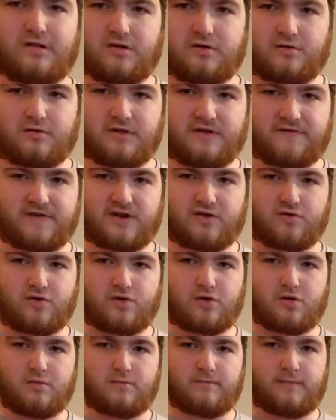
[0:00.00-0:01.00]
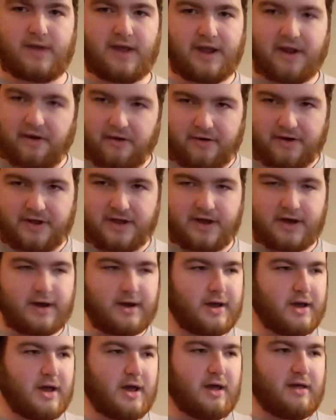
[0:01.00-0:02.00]
little living room
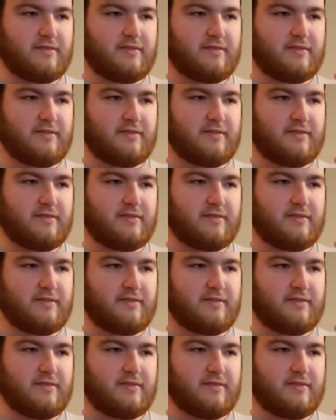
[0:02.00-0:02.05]
area,